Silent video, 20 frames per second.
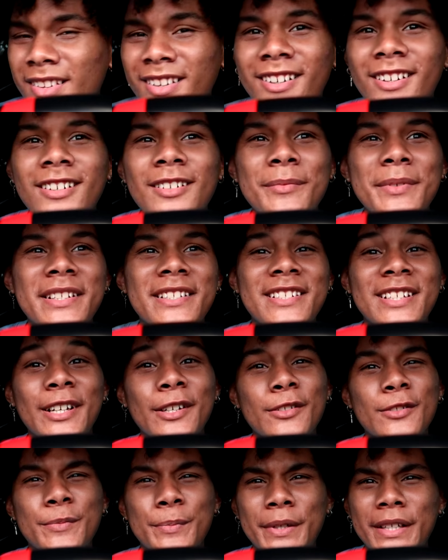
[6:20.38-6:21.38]
um, it
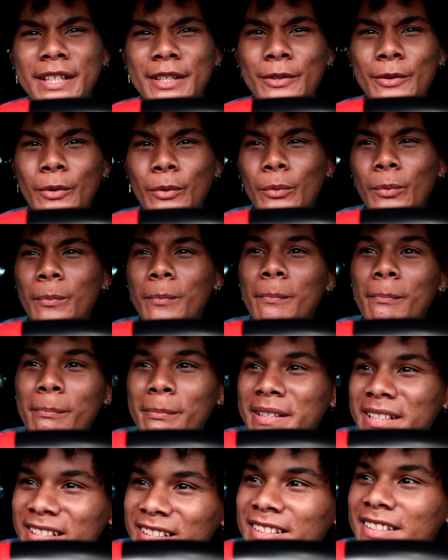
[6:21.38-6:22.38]
sounds pretty
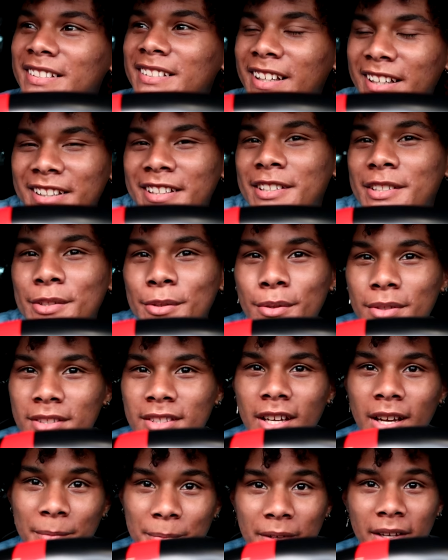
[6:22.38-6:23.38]
mean, like the
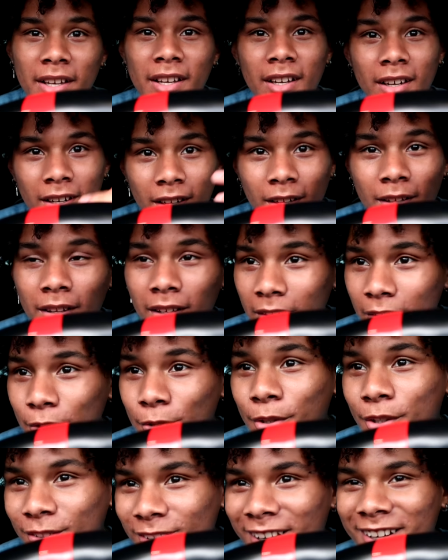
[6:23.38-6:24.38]
two-step. I'll, I'll
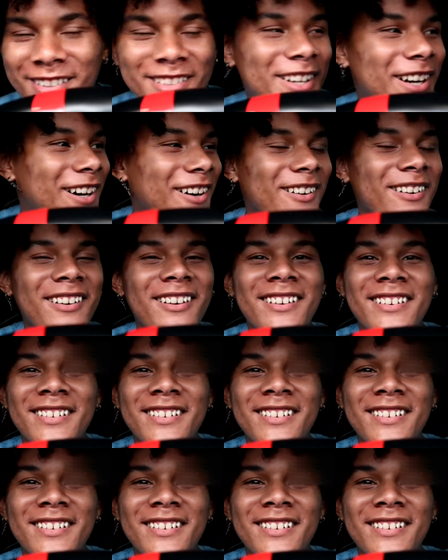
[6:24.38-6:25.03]
do it right now.